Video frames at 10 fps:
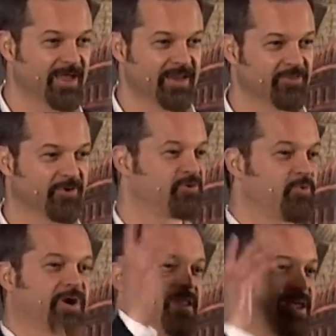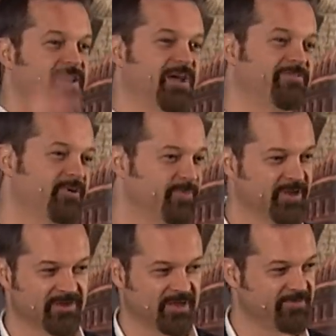and he throws a word out like Nephilim and
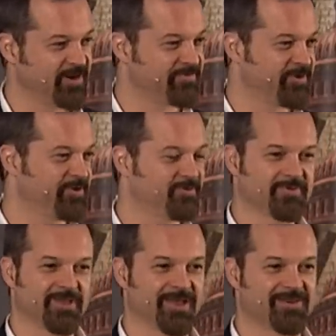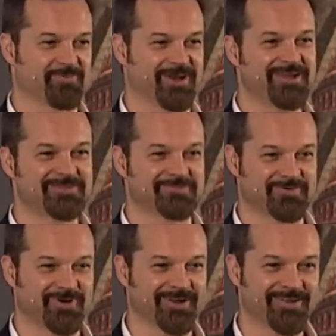doesn't give any further explanation
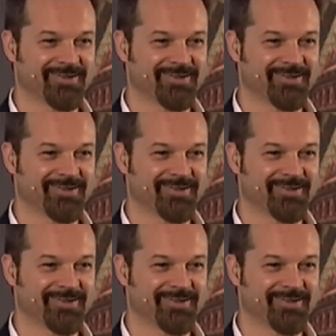for it.